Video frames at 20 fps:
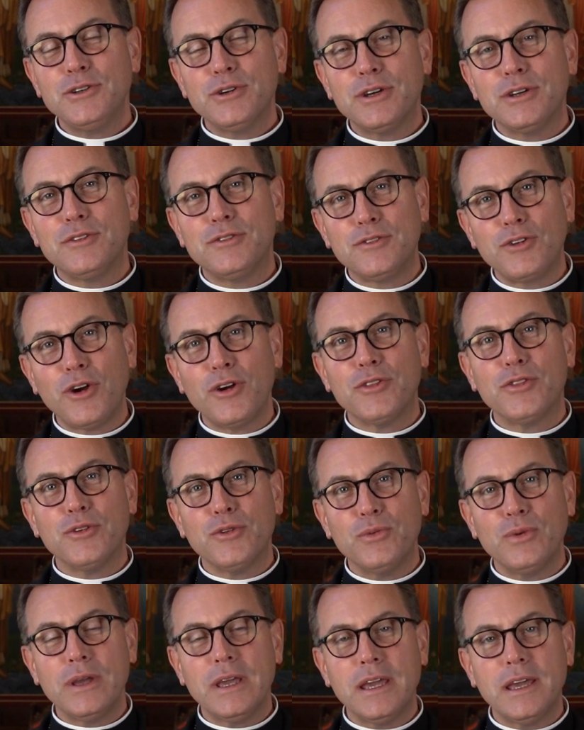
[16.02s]
you could start the
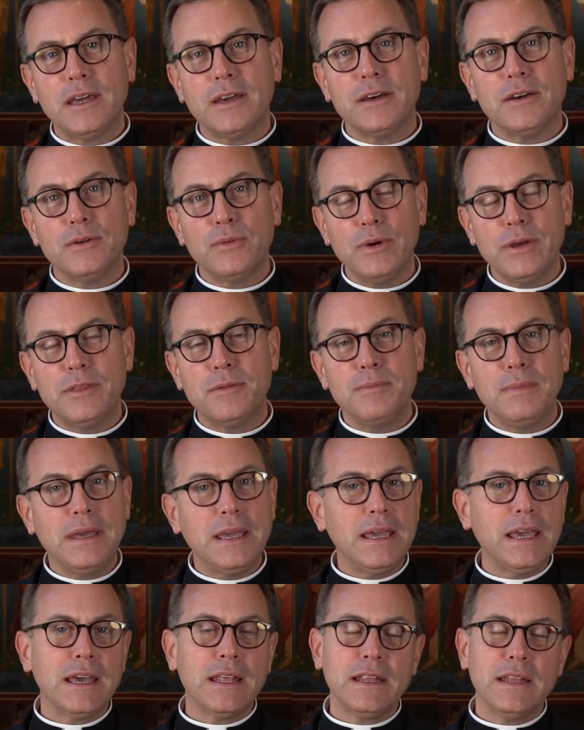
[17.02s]
week with
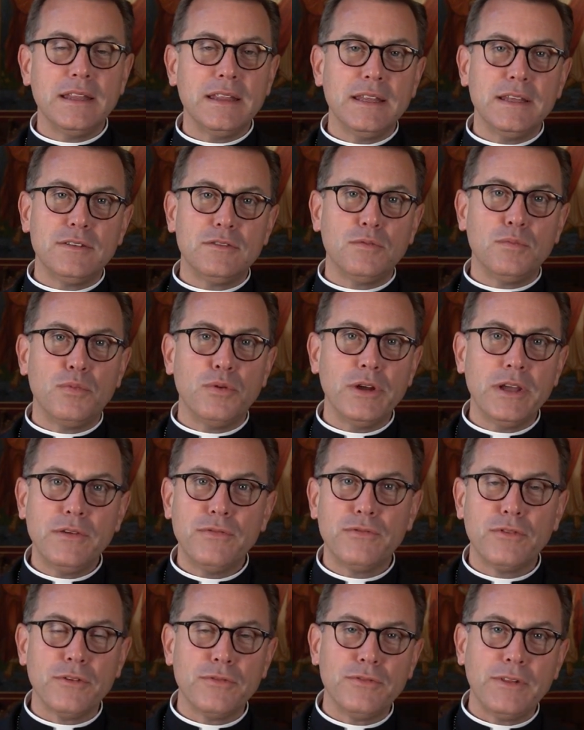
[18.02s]
me and in this
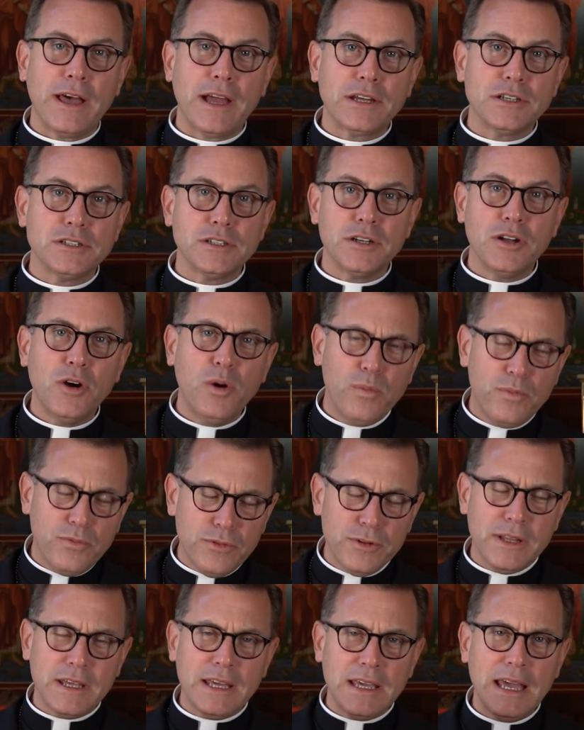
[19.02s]
brief reflection,
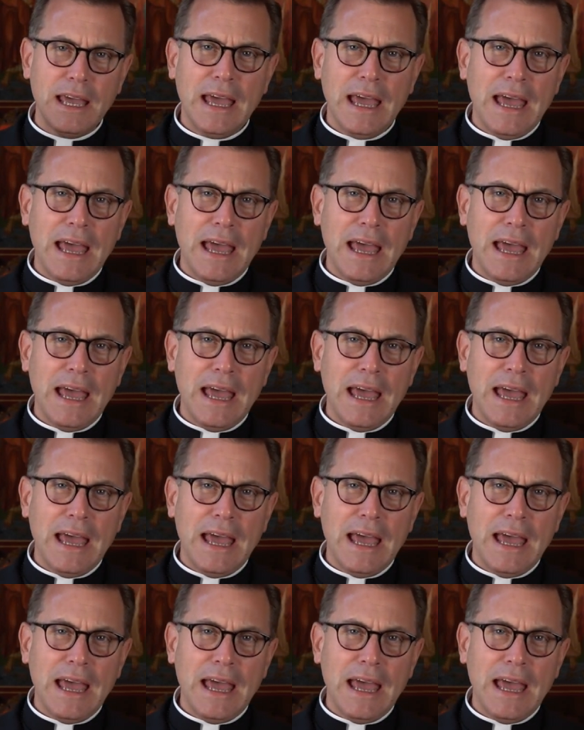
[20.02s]
hopefully